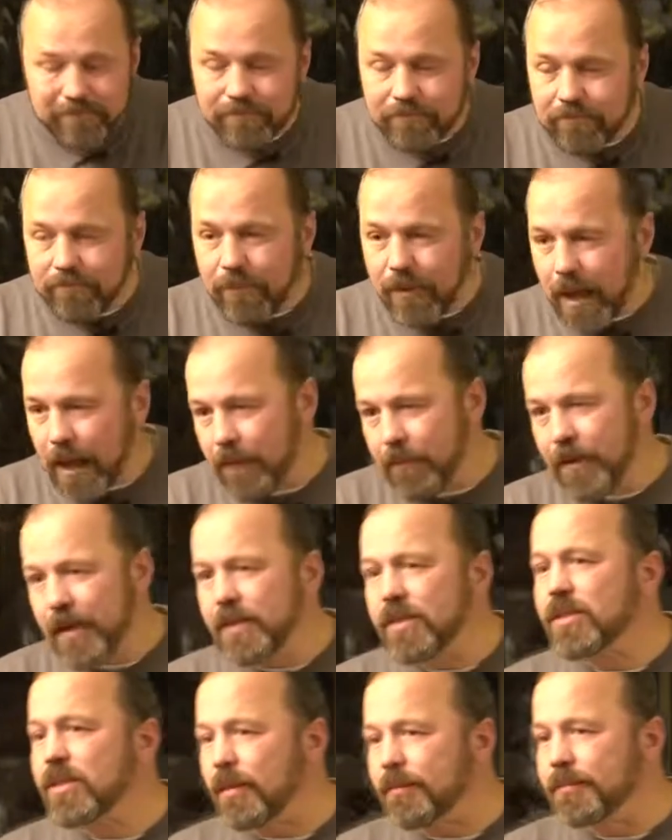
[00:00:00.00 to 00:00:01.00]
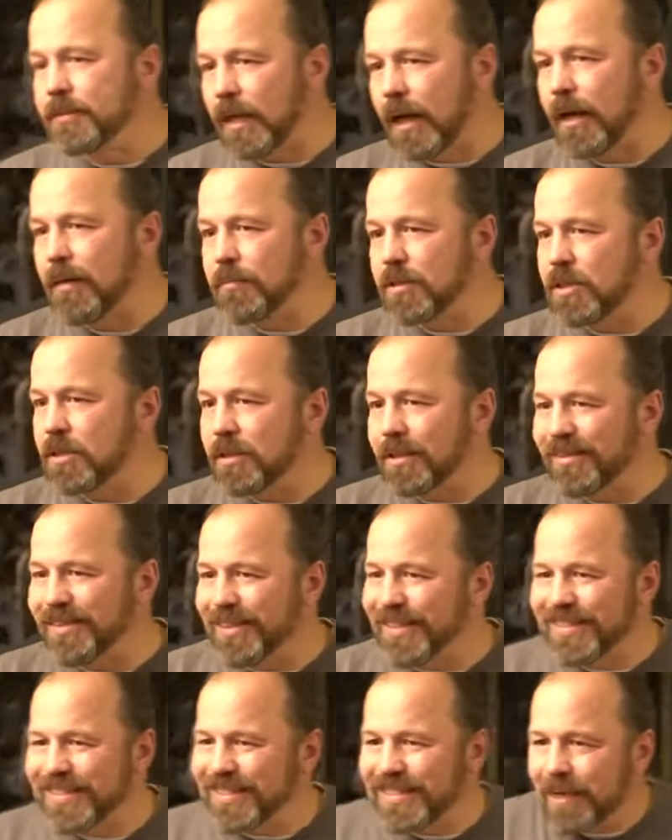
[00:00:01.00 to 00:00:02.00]
Maybe sometimes
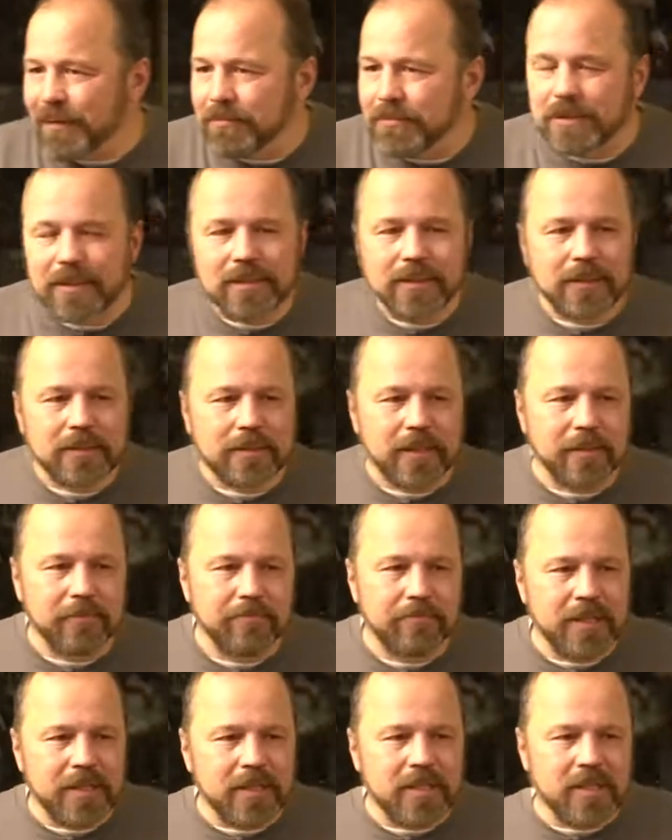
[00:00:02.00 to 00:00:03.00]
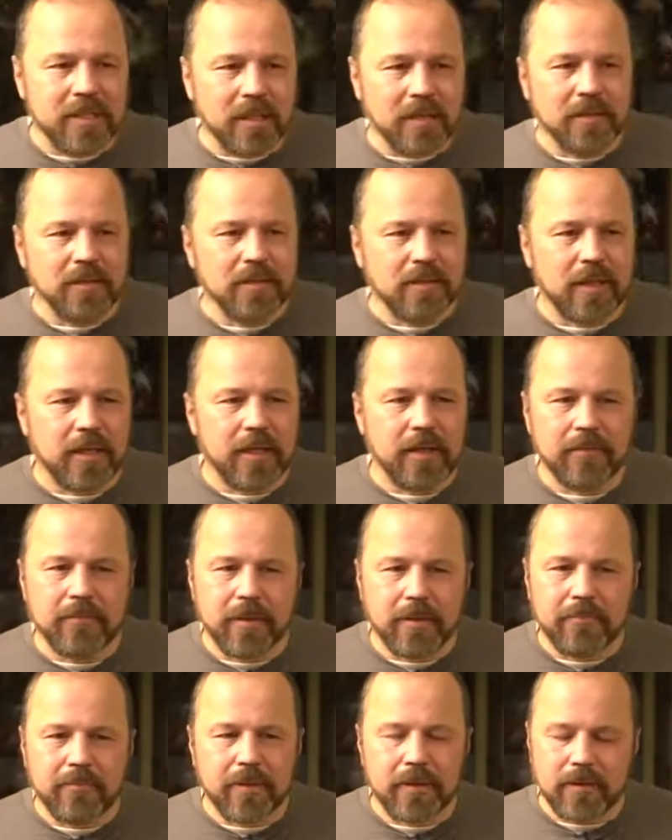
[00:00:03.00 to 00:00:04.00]
there's something that can be done. I
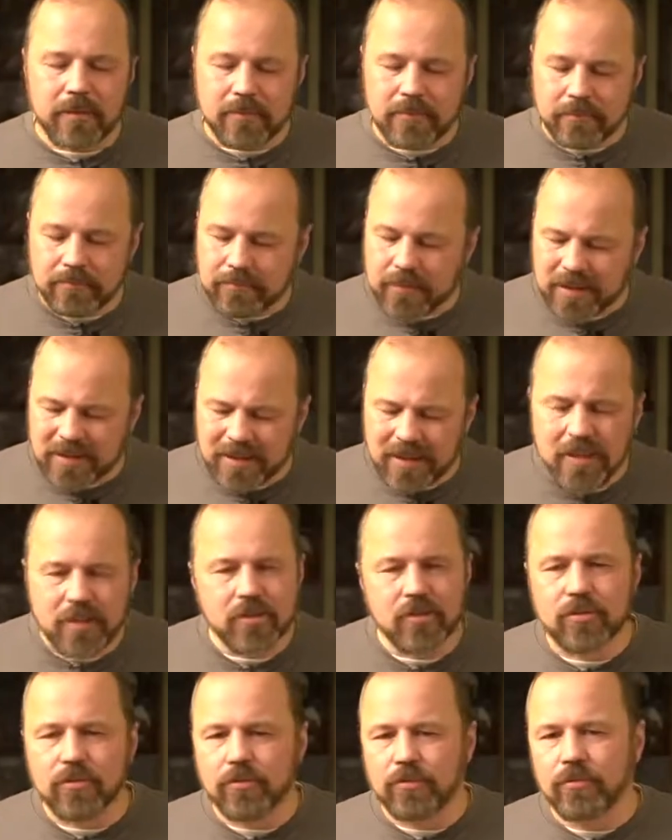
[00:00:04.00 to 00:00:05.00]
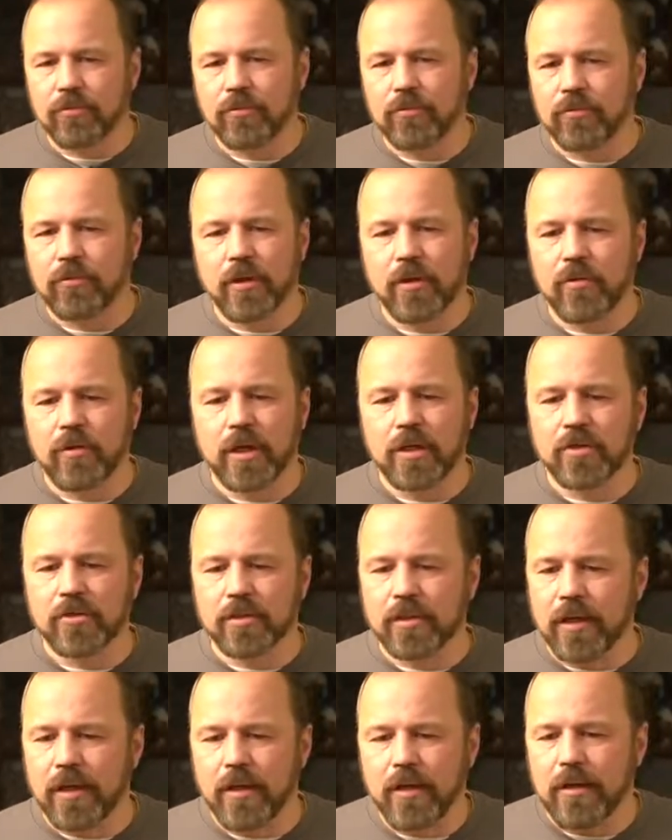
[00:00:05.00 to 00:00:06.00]
remember at least two, three
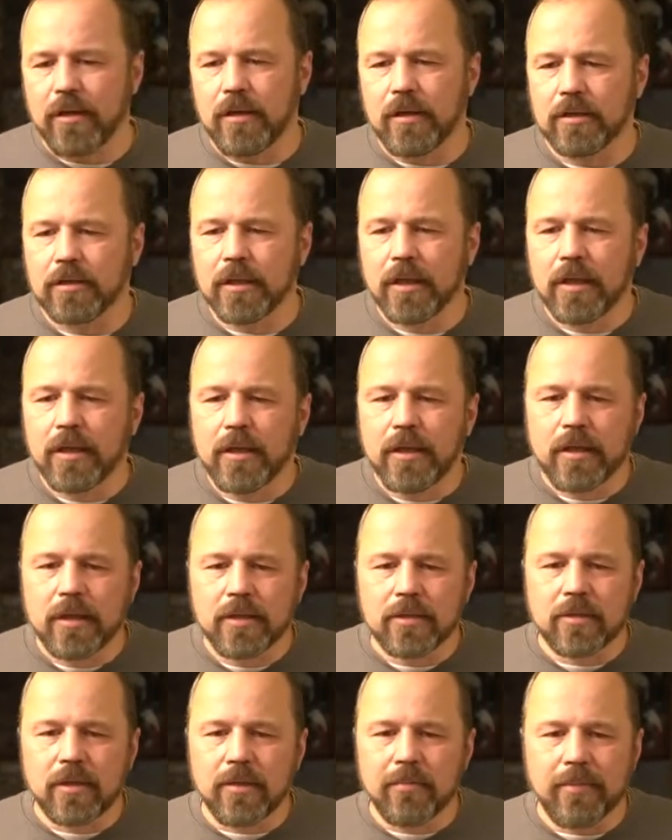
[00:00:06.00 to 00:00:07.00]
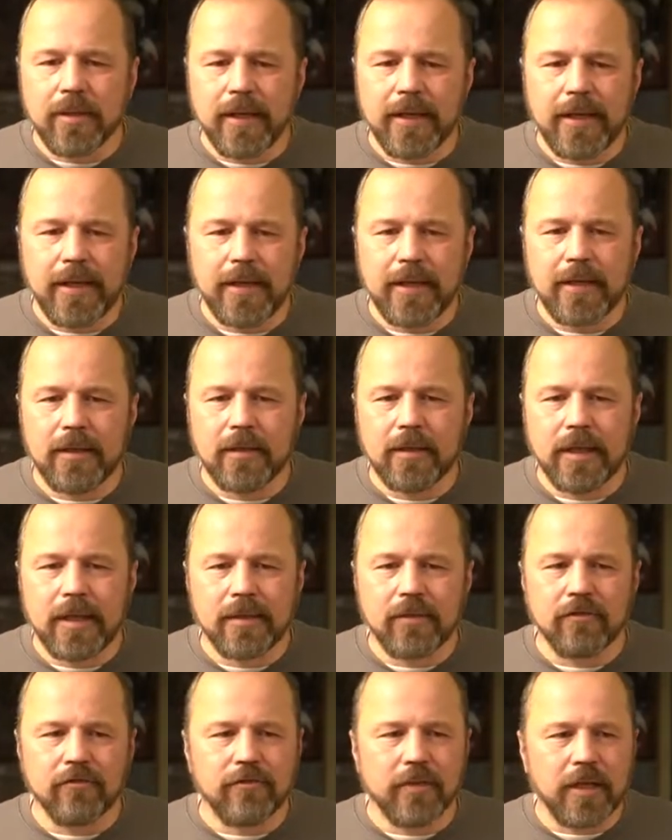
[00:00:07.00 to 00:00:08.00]
occasions I heard somebody
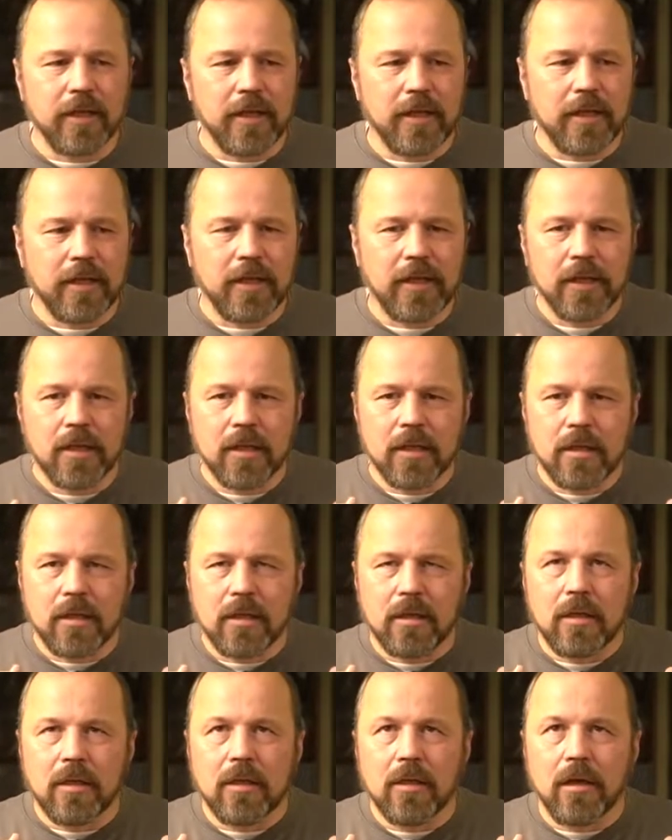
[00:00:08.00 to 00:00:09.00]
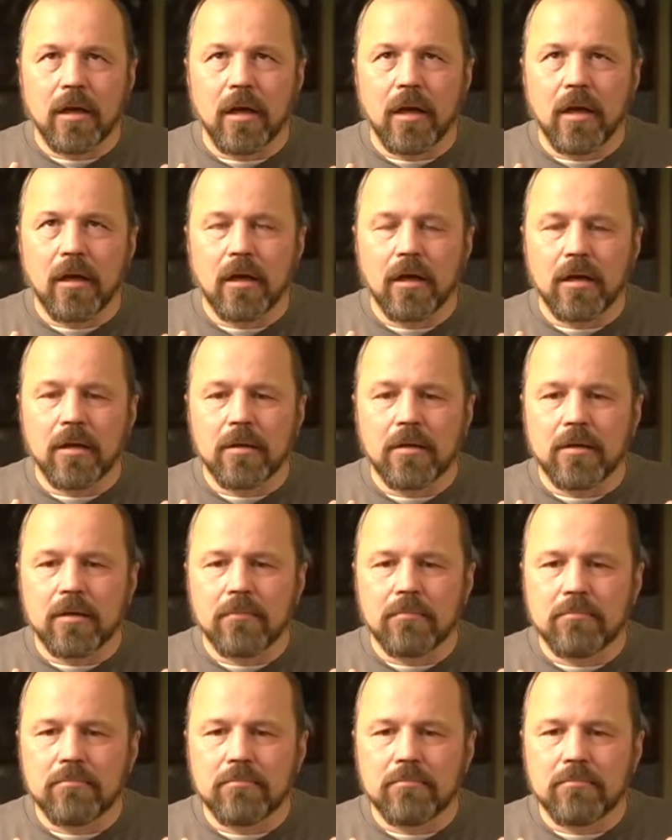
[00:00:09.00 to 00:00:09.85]
had a very uh,